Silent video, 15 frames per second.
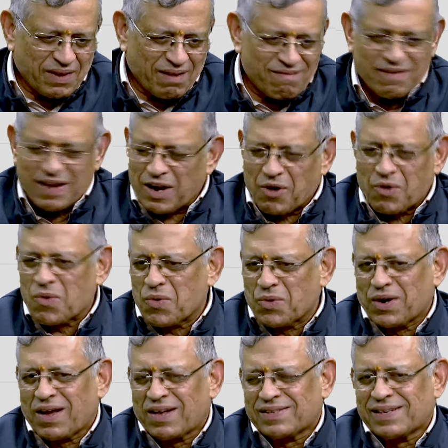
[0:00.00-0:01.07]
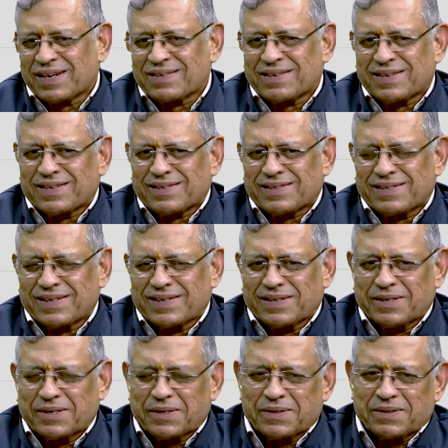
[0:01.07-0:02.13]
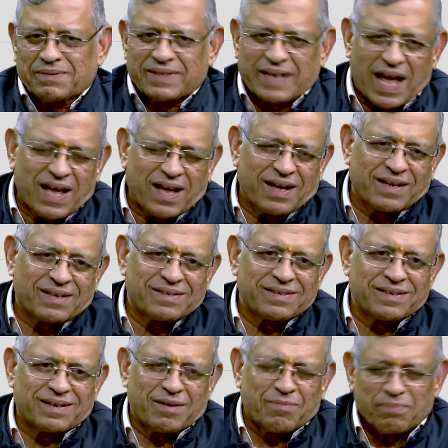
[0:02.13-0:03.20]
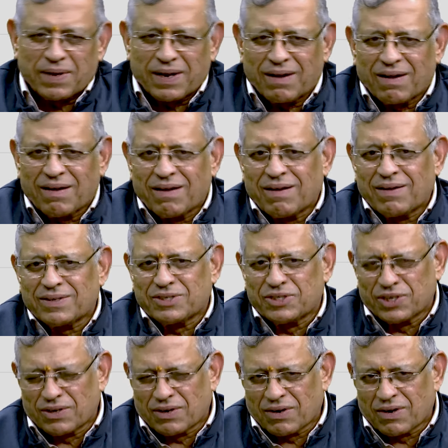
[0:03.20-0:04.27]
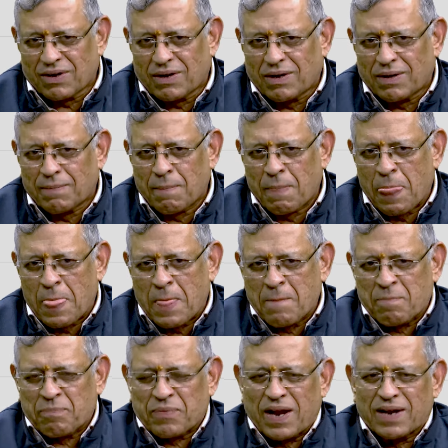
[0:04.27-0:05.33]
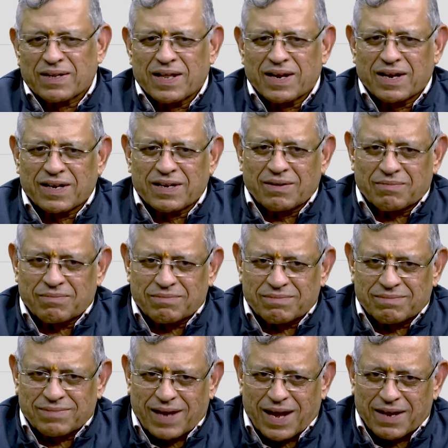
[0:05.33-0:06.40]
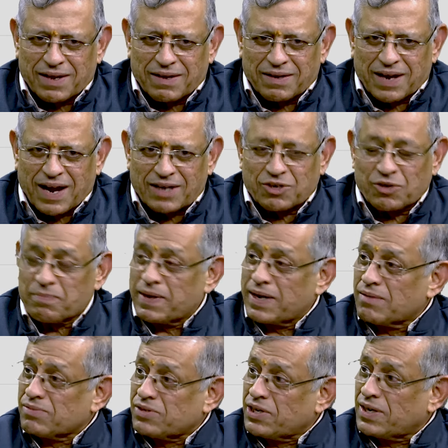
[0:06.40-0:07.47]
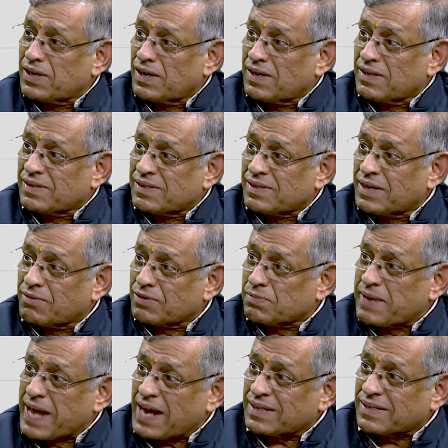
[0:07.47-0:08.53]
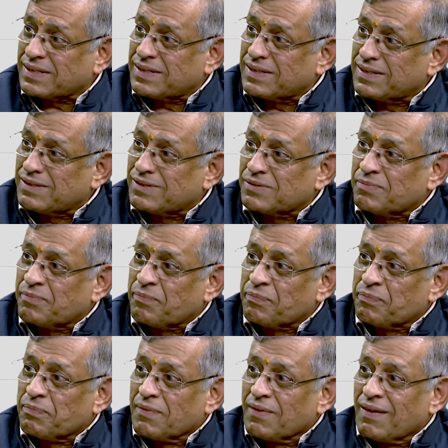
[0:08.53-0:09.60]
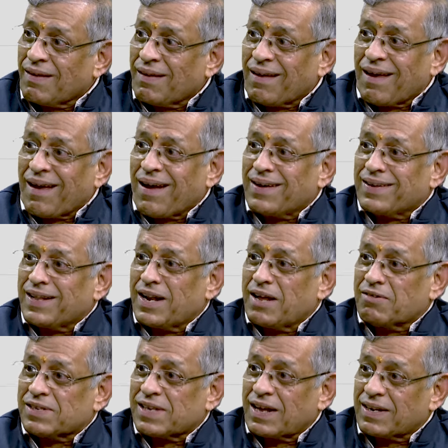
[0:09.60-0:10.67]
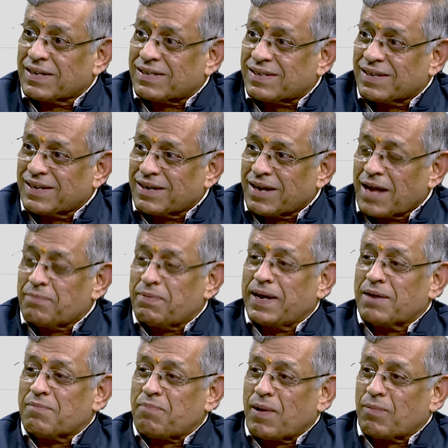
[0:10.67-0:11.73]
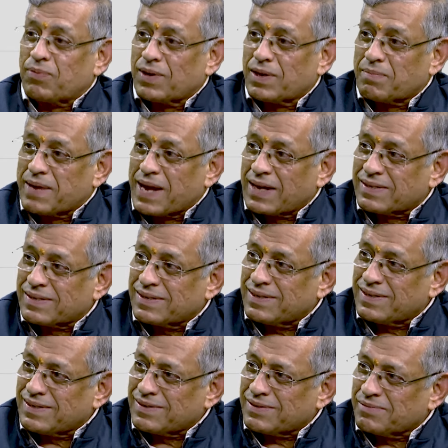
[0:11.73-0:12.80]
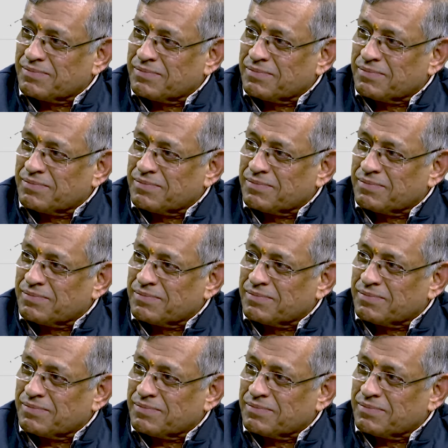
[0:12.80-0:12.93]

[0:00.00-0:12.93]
well-known consultants in tax, company law, general law. And then I had to become journalist. That was by accident. And then I was arrested. I became popular by accident.